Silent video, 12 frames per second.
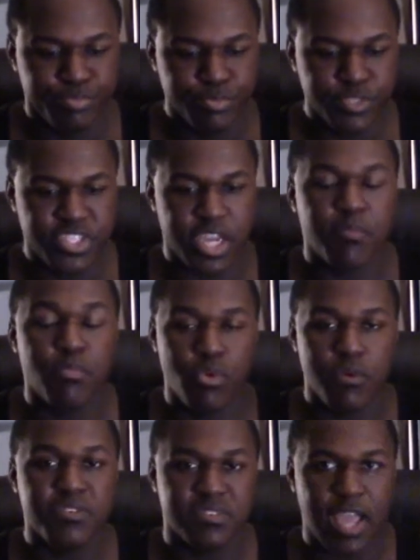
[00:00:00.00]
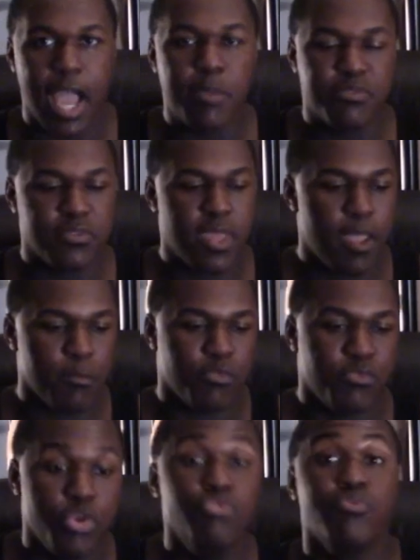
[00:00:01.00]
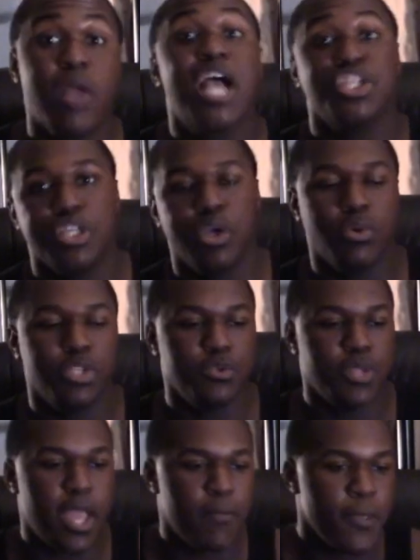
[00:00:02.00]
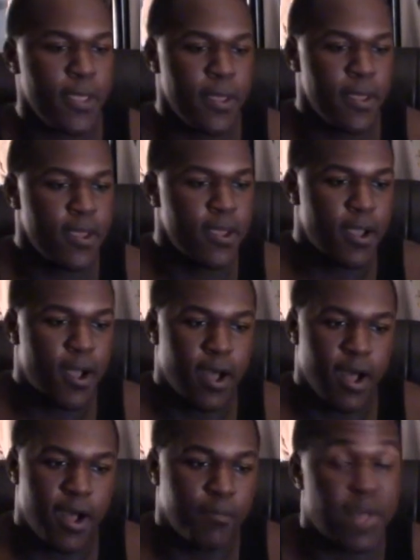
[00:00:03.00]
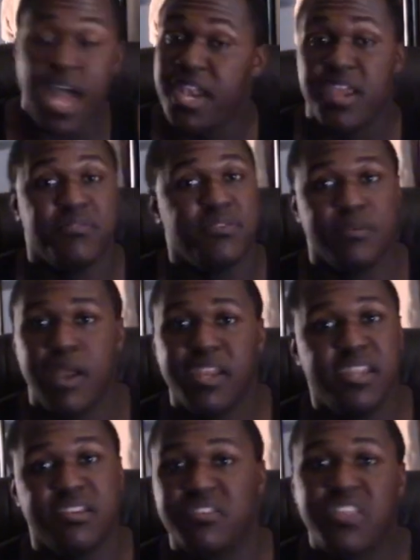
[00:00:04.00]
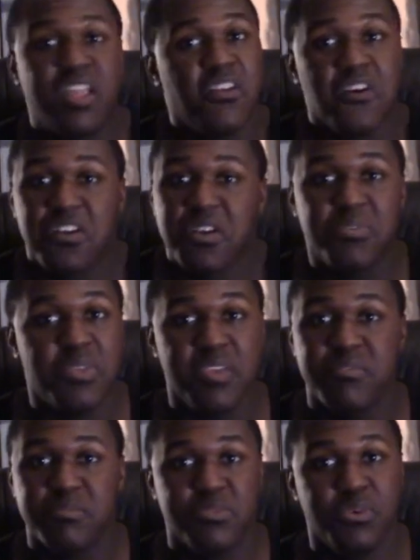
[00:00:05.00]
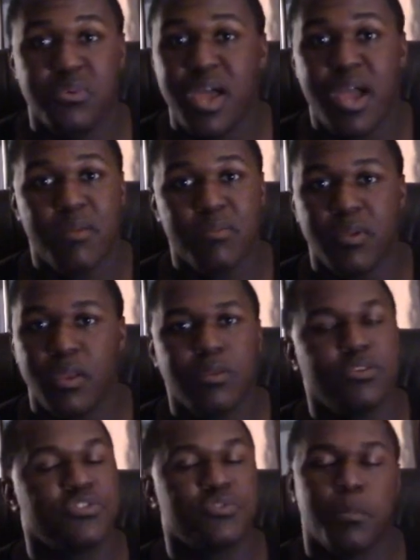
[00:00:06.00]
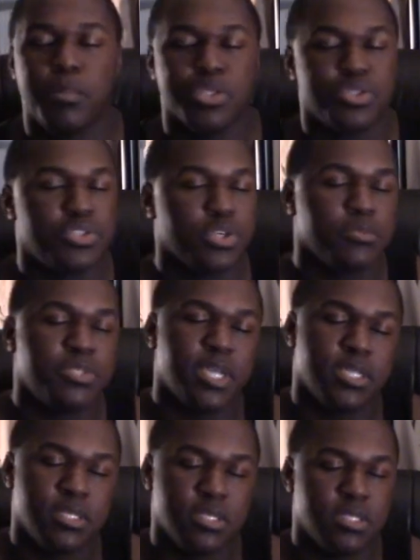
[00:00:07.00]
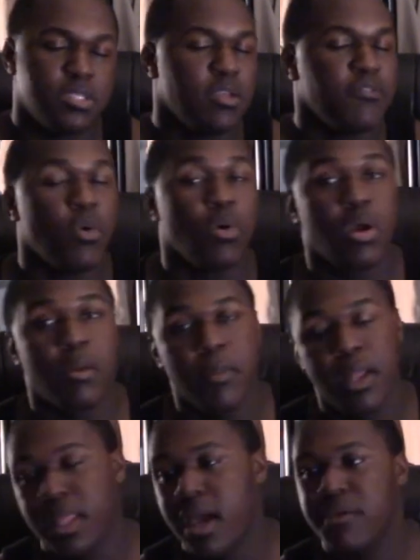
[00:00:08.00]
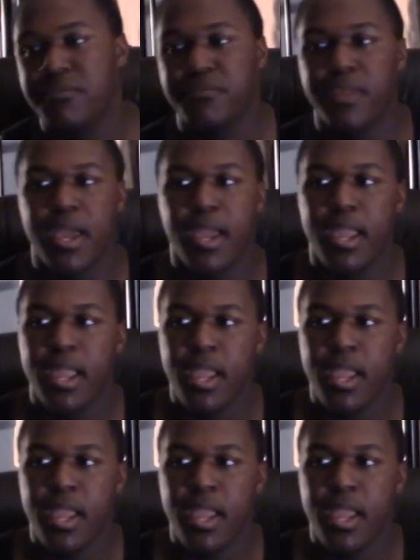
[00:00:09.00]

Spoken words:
set of moves and time for that before you can actually go and do that. I didn't stay long enough to even do that. Just a bunch of circumstances and stuff going on in my life that